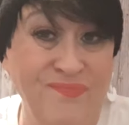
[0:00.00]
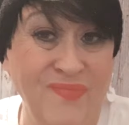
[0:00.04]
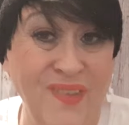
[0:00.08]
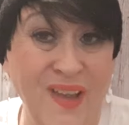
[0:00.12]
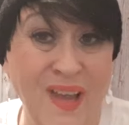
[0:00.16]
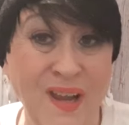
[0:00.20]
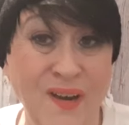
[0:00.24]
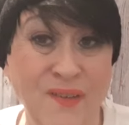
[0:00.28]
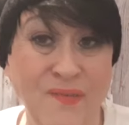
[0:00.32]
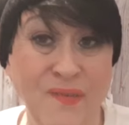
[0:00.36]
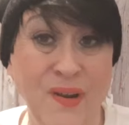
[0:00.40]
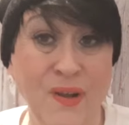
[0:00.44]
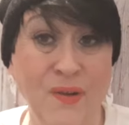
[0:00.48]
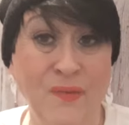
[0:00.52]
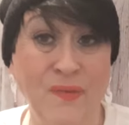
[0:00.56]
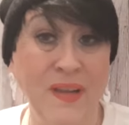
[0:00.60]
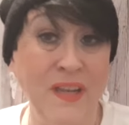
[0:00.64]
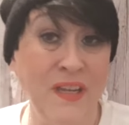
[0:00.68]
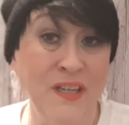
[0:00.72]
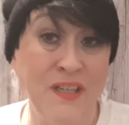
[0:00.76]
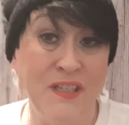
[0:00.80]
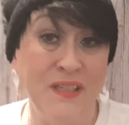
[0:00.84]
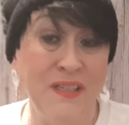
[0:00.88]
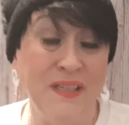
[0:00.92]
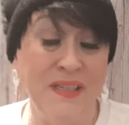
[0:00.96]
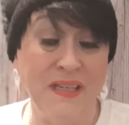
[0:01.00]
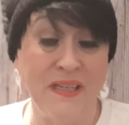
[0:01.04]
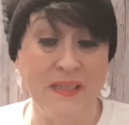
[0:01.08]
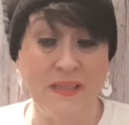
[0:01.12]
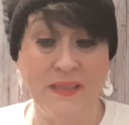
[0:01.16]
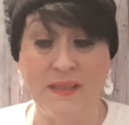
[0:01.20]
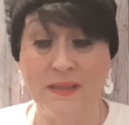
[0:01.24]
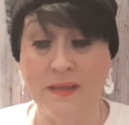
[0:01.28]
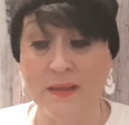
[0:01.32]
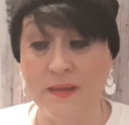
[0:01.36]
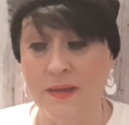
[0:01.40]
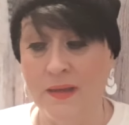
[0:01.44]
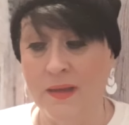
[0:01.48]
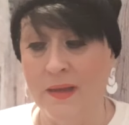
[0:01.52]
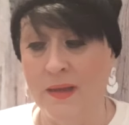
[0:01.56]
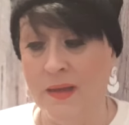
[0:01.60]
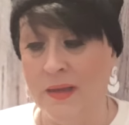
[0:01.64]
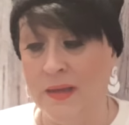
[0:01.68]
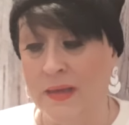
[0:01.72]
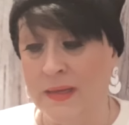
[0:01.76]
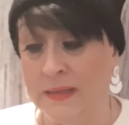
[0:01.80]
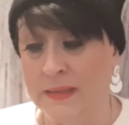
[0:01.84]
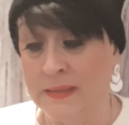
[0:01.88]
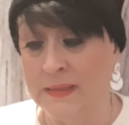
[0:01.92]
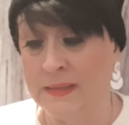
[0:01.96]
I don't know. It just is.
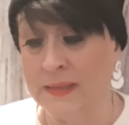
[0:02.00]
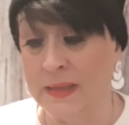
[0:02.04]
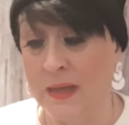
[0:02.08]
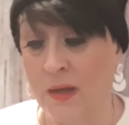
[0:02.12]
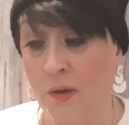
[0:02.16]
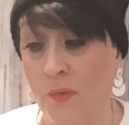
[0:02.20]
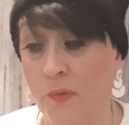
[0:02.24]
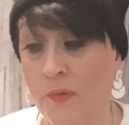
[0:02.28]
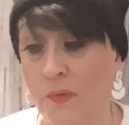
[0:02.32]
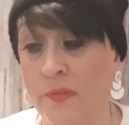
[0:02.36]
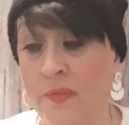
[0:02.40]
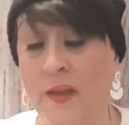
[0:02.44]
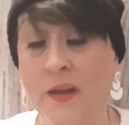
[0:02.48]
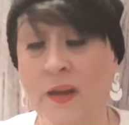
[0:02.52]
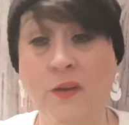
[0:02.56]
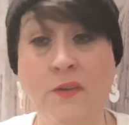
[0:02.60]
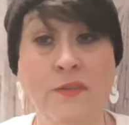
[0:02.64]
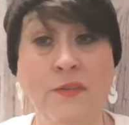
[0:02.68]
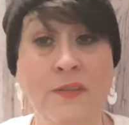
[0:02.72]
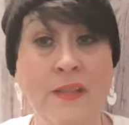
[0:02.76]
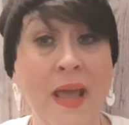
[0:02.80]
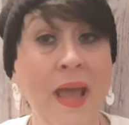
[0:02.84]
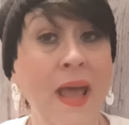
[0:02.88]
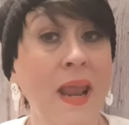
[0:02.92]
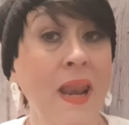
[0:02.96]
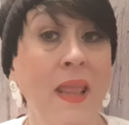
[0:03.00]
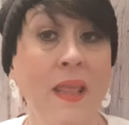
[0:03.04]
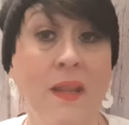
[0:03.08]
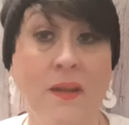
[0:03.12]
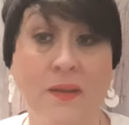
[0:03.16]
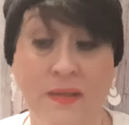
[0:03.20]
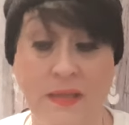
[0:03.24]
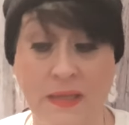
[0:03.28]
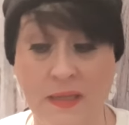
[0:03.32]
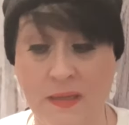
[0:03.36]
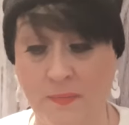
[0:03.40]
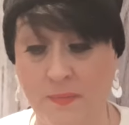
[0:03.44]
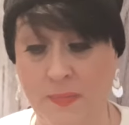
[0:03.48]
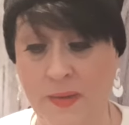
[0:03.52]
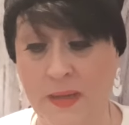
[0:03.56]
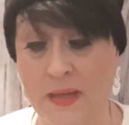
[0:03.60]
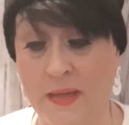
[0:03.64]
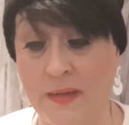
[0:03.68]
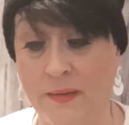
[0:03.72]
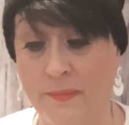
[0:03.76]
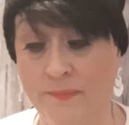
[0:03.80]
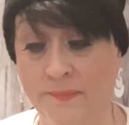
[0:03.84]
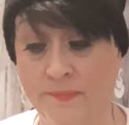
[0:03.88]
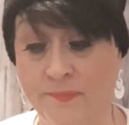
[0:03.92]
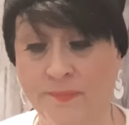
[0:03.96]
So there's that little tidbit.
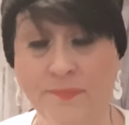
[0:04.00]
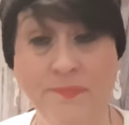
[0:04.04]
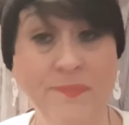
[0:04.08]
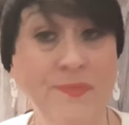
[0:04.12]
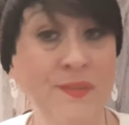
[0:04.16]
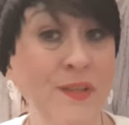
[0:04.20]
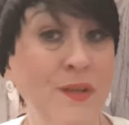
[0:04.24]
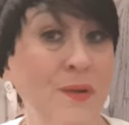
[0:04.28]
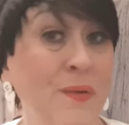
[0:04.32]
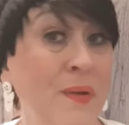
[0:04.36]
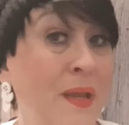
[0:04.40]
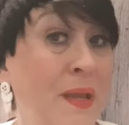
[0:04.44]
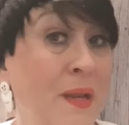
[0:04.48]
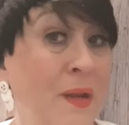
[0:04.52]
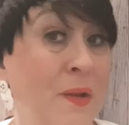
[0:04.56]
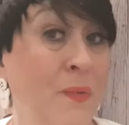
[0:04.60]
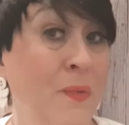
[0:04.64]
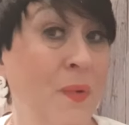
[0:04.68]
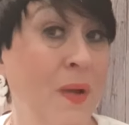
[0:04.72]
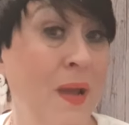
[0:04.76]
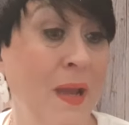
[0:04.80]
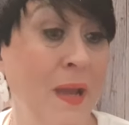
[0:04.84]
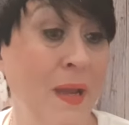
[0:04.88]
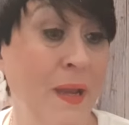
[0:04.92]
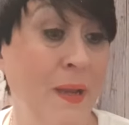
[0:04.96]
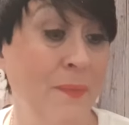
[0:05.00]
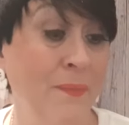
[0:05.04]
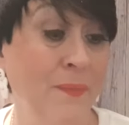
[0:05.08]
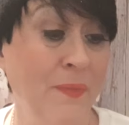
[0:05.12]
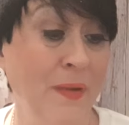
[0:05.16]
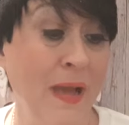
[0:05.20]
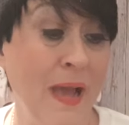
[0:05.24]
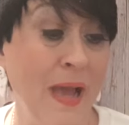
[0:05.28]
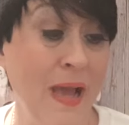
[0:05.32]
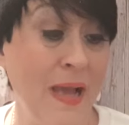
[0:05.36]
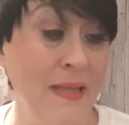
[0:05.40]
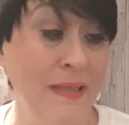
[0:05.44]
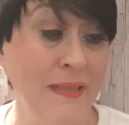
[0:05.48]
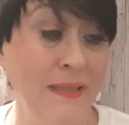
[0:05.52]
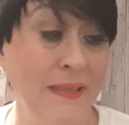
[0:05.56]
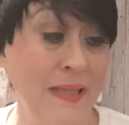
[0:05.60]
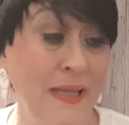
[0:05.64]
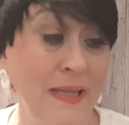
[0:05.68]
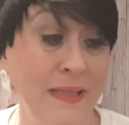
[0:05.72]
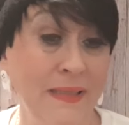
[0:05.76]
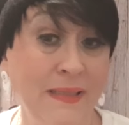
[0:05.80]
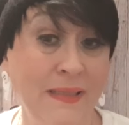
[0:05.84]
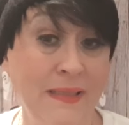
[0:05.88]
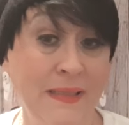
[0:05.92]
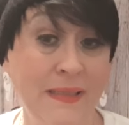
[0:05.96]
So anyway, guys,
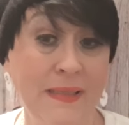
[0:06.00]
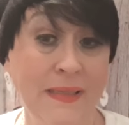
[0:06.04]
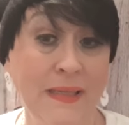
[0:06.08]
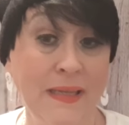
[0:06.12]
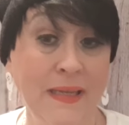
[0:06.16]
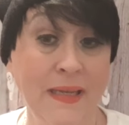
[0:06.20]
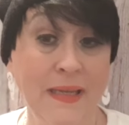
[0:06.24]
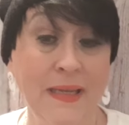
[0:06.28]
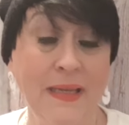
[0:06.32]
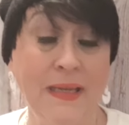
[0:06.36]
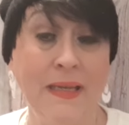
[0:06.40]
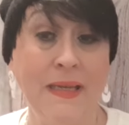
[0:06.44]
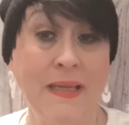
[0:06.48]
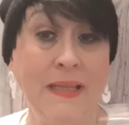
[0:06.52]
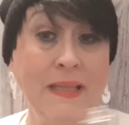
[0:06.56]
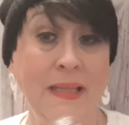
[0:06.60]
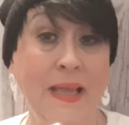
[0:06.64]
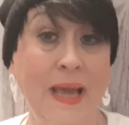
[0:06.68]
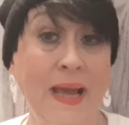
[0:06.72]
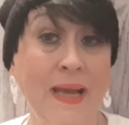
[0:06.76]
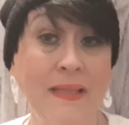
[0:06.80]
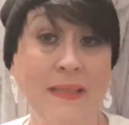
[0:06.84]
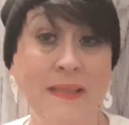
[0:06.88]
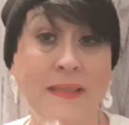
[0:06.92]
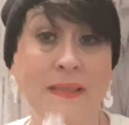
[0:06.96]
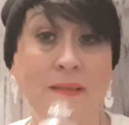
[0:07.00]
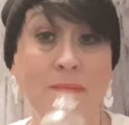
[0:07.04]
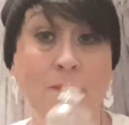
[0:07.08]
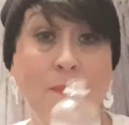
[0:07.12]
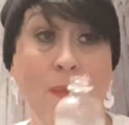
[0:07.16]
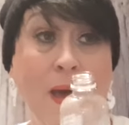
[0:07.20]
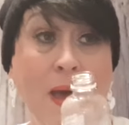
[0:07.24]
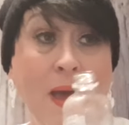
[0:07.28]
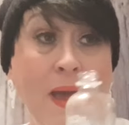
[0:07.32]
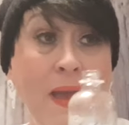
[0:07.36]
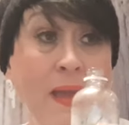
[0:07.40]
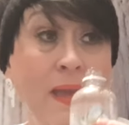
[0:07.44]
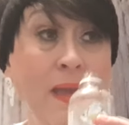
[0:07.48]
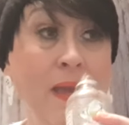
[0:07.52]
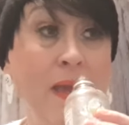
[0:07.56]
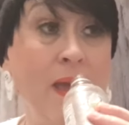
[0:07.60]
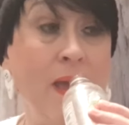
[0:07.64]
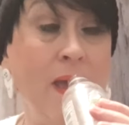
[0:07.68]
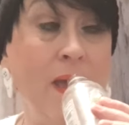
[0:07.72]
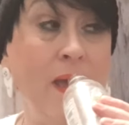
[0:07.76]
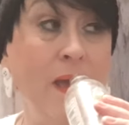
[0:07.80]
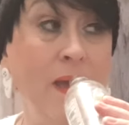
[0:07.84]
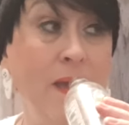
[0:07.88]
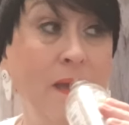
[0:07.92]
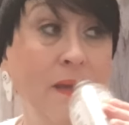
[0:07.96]
that's that's my
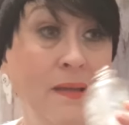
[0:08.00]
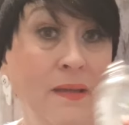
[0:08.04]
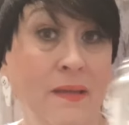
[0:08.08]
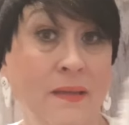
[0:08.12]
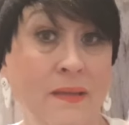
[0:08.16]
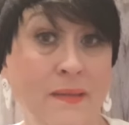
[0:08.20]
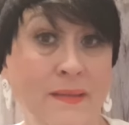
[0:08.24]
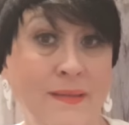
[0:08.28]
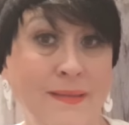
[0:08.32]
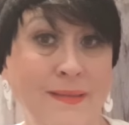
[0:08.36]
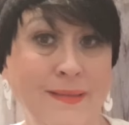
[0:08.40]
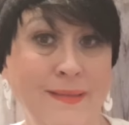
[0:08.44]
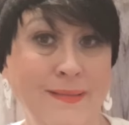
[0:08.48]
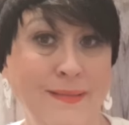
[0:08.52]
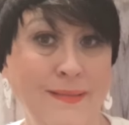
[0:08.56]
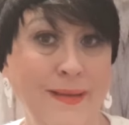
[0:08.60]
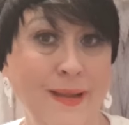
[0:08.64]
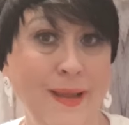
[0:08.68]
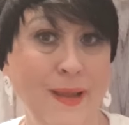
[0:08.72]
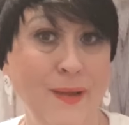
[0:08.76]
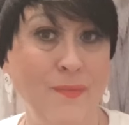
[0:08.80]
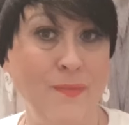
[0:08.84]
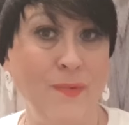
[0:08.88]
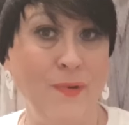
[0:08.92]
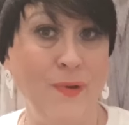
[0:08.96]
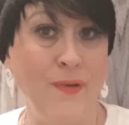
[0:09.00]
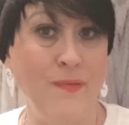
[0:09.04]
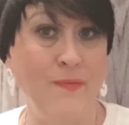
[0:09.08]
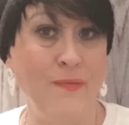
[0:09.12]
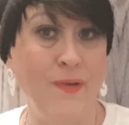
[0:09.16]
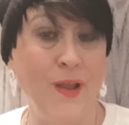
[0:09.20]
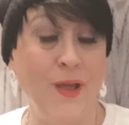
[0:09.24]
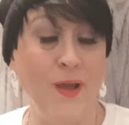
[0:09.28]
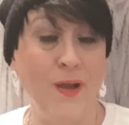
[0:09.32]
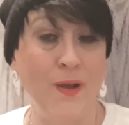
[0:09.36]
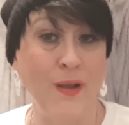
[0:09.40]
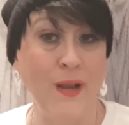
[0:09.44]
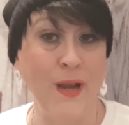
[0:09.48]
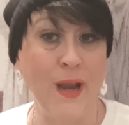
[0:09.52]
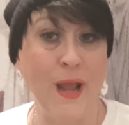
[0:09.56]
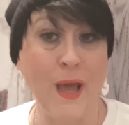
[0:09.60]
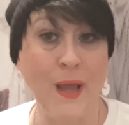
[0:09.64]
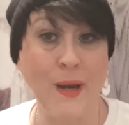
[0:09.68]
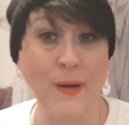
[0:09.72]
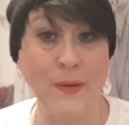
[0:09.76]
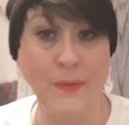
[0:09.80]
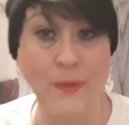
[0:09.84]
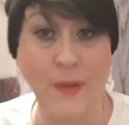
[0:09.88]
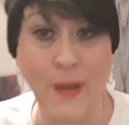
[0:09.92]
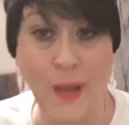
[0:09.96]
uh, day one vlog. And I
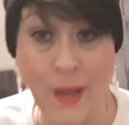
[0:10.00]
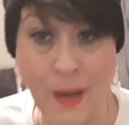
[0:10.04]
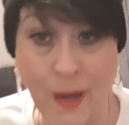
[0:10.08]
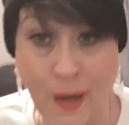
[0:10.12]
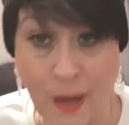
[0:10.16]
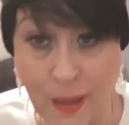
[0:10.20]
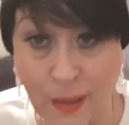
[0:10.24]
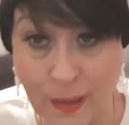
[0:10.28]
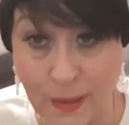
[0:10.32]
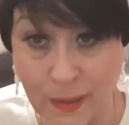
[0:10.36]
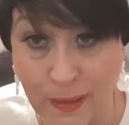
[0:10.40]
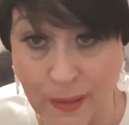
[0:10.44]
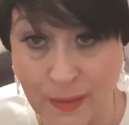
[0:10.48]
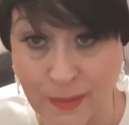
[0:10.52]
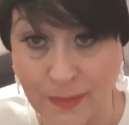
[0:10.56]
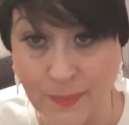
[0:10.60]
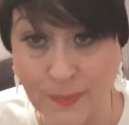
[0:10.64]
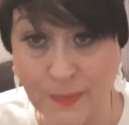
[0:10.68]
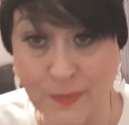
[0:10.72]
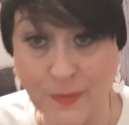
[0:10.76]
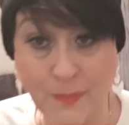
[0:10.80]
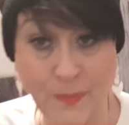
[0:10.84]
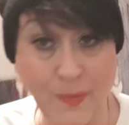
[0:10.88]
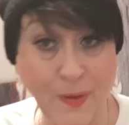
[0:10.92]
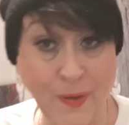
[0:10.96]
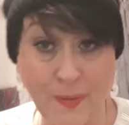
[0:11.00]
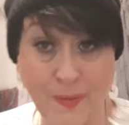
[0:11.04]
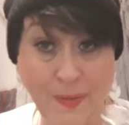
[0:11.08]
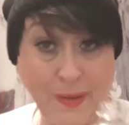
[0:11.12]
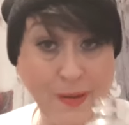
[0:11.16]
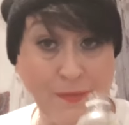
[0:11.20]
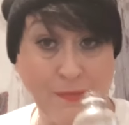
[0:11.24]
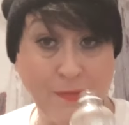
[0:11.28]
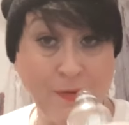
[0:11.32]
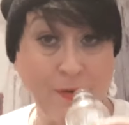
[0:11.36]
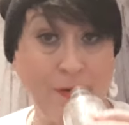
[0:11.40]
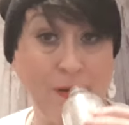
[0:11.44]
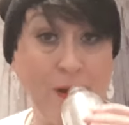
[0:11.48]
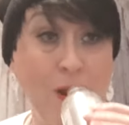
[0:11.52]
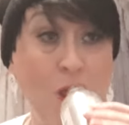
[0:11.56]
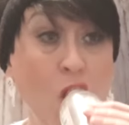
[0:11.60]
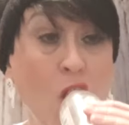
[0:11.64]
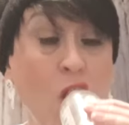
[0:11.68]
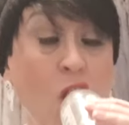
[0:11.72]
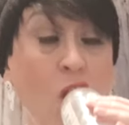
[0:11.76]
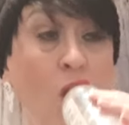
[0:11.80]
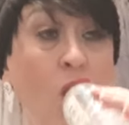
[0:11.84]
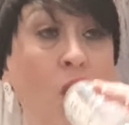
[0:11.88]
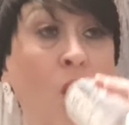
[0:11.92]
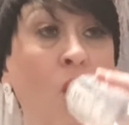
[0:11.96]
don't know how long it is, but it's probably not very long.